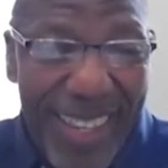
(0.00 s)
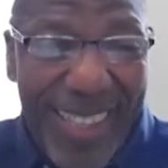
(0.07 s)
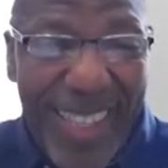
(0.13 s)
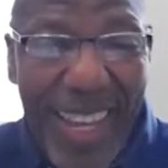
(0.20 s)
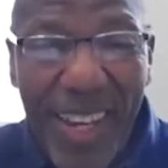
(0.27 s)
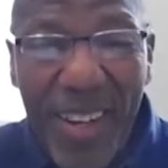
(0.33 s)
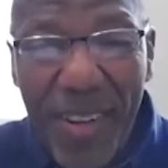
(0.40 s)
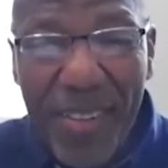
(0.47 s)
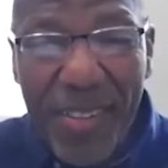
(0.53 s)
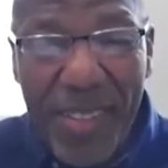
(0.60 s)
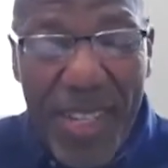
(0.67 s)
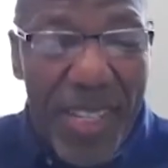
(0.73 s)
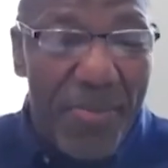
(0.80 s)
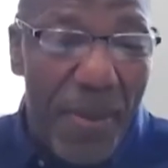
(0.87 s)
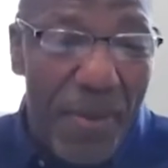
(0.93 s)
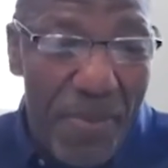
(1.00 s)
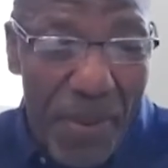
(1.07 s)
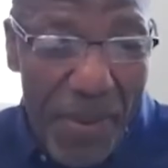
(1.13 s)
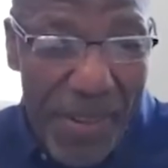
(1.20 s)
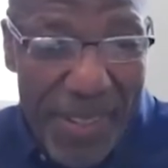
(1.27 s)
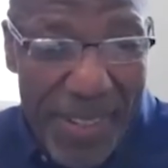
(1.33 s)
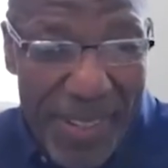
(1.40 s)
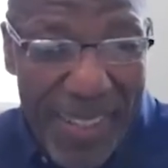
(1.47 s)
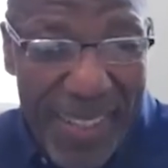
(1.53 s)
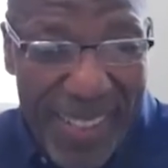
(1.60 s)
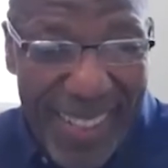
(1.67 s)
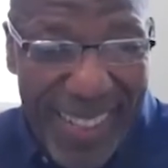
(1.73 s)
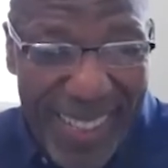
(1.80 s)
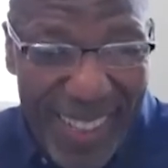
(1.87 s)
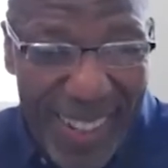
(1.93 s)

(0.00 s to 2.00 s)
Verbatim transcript: they are disproportionately